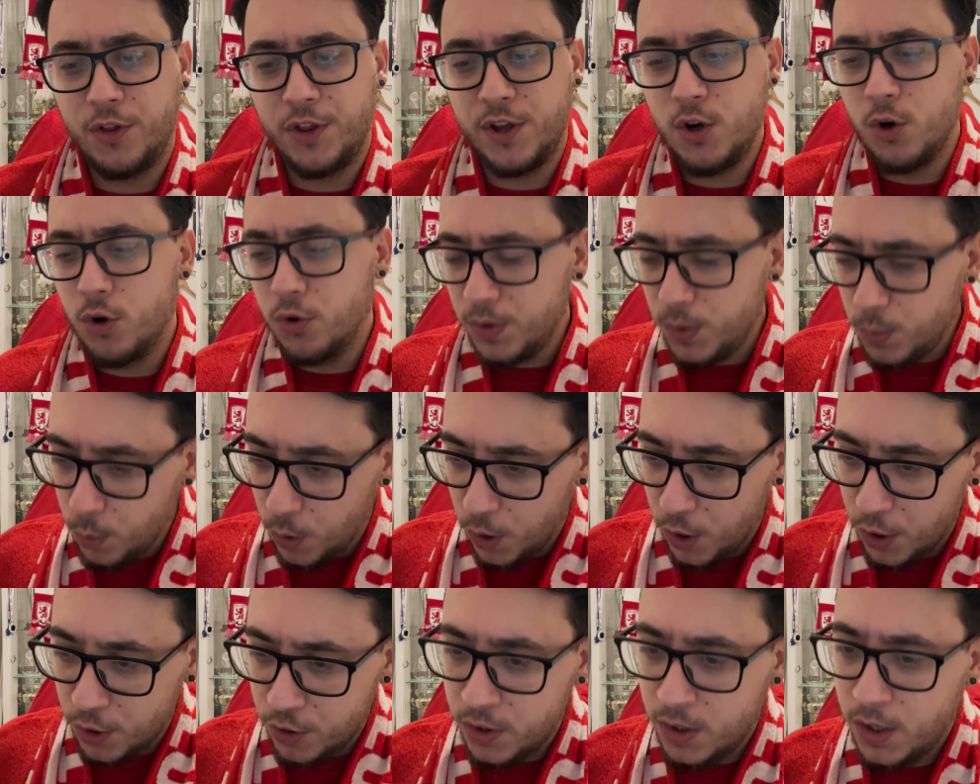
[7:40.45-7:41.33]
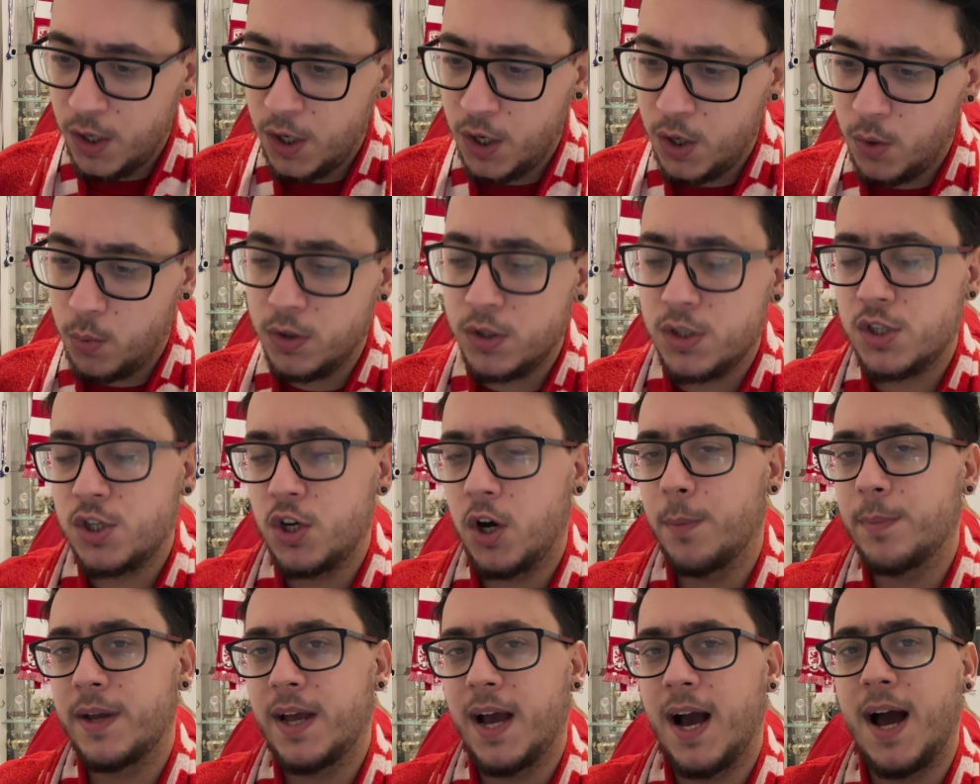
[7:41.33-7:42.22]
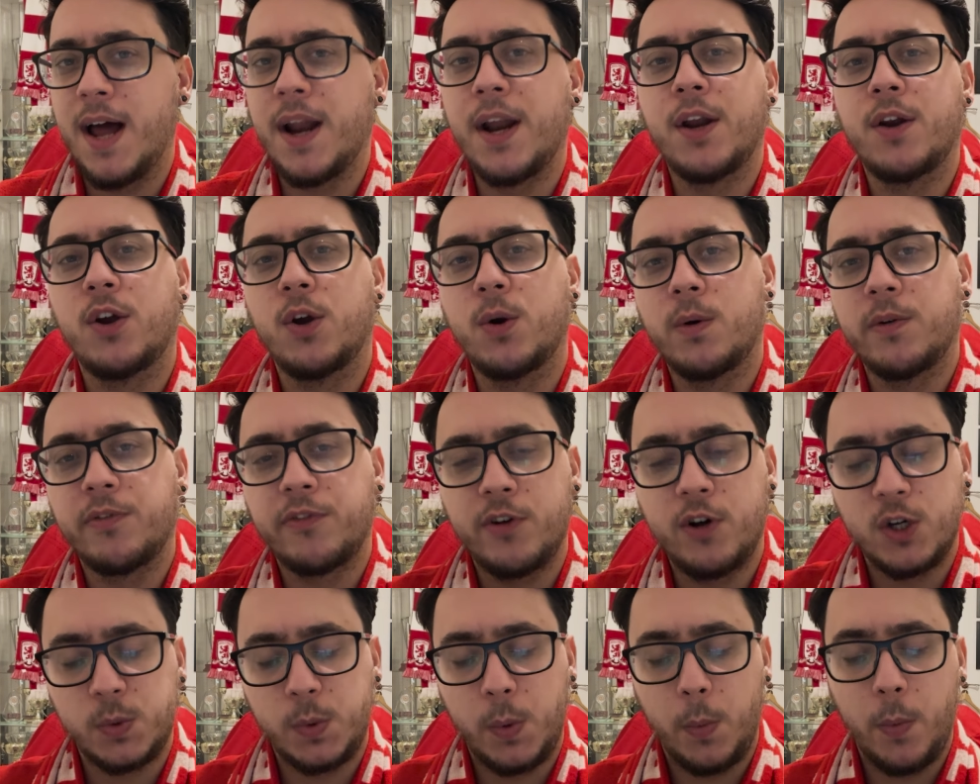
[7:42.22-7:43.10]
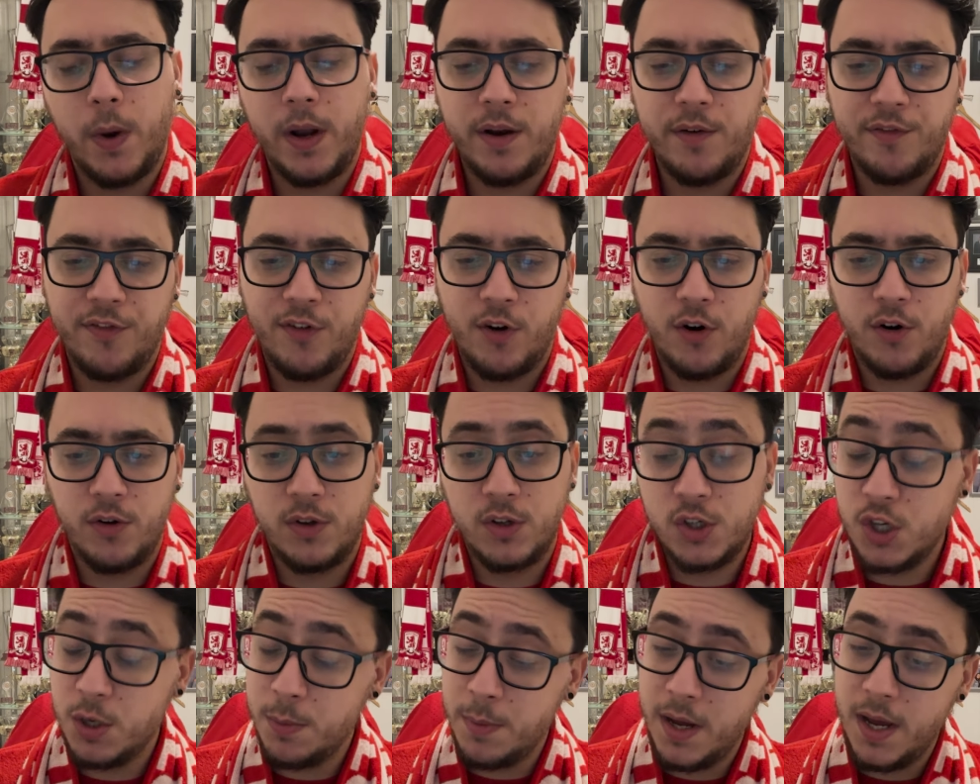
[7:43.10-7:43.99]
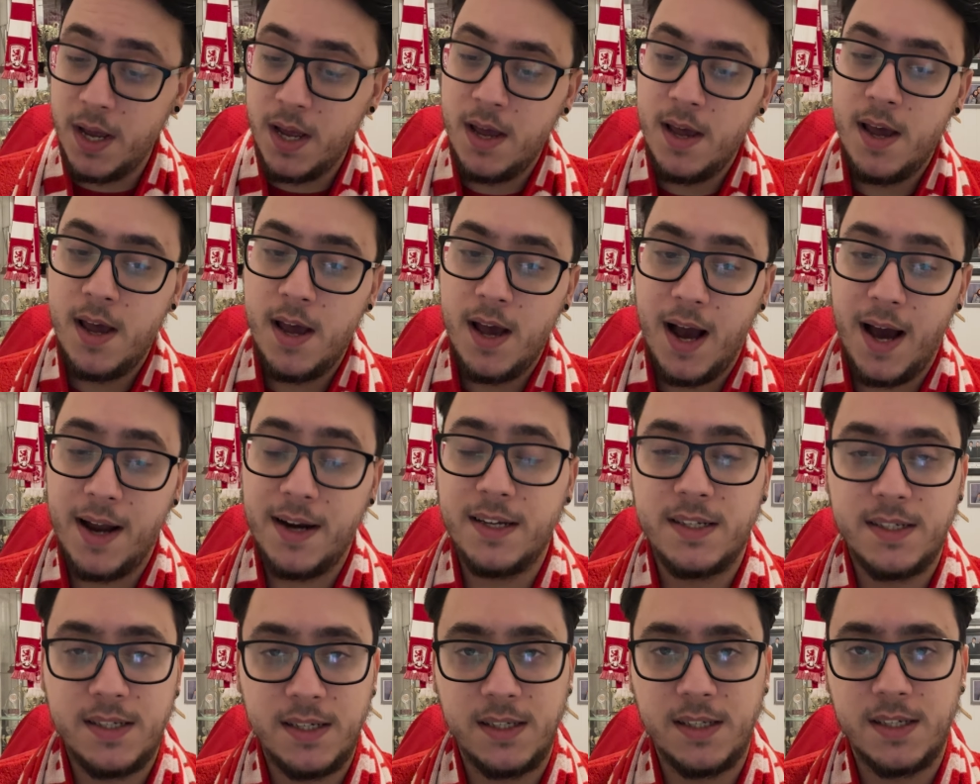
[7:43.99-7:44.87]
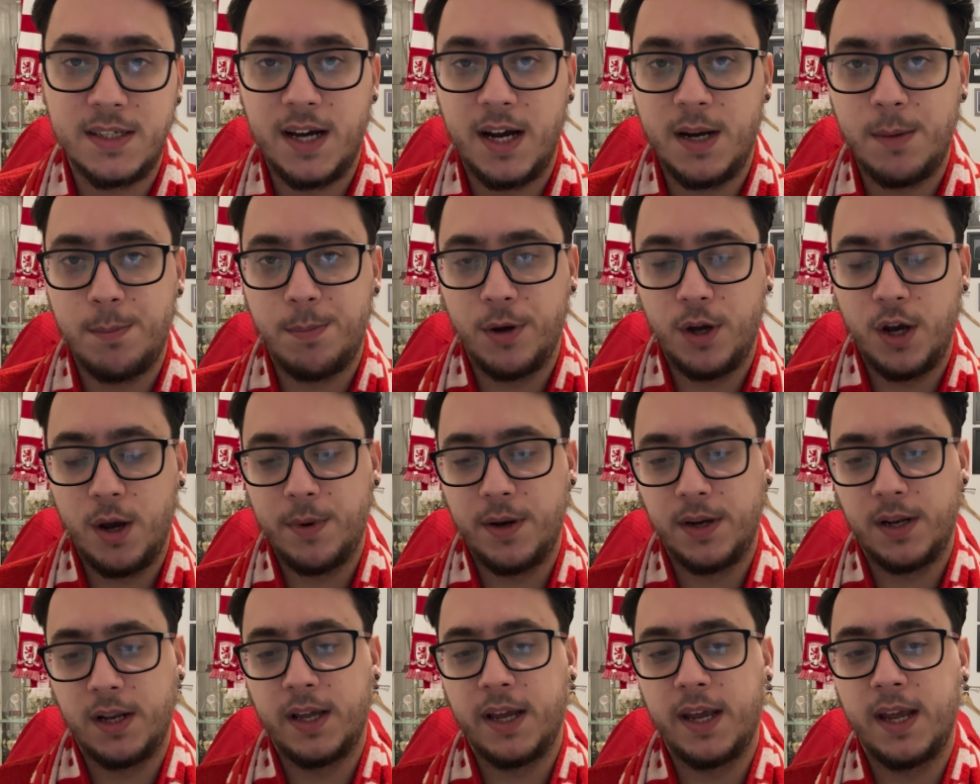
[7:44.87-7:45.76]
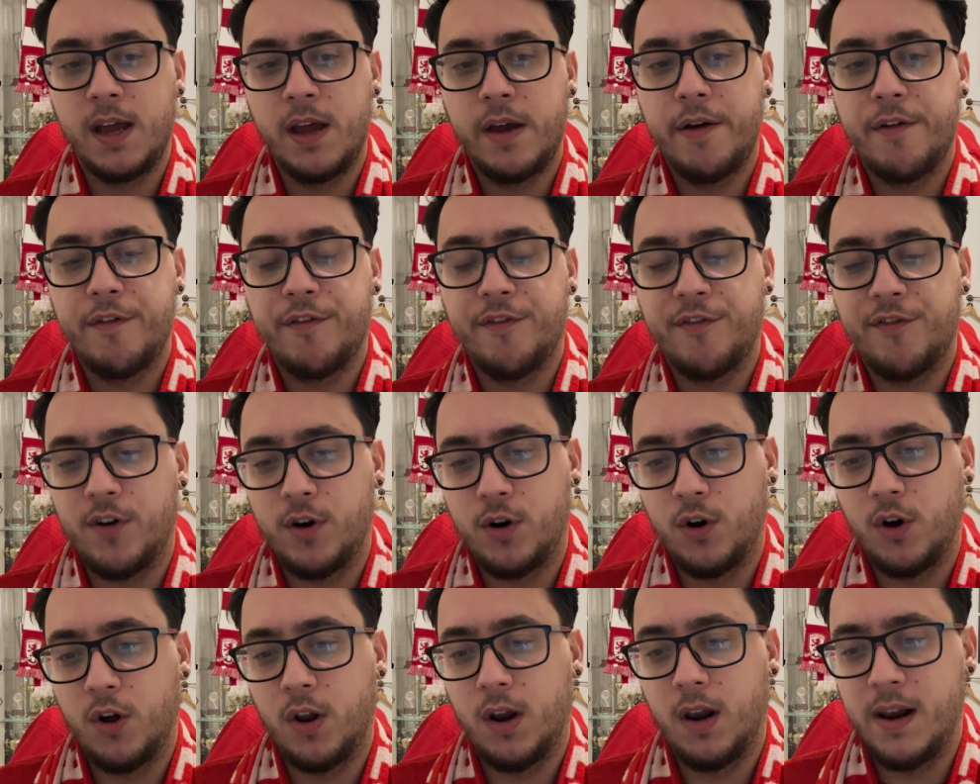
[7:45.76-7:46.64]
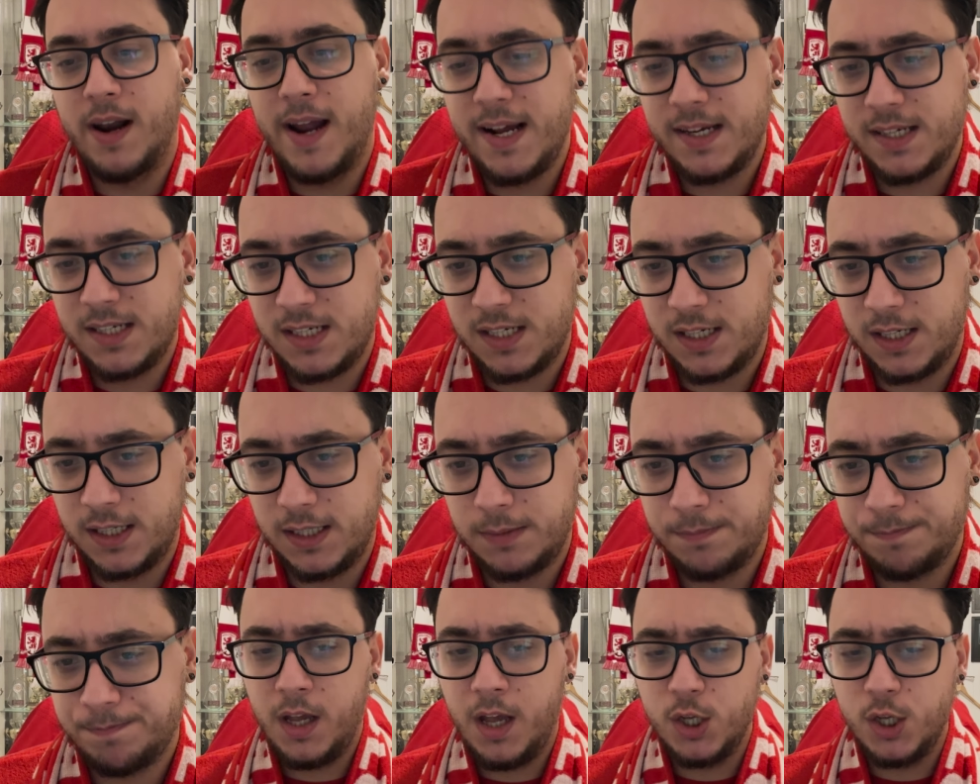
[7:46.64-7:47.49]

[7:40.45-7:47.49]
The only one was Tom Cannon, who of course we went in for in the summer and has since signed permanently for Leicester.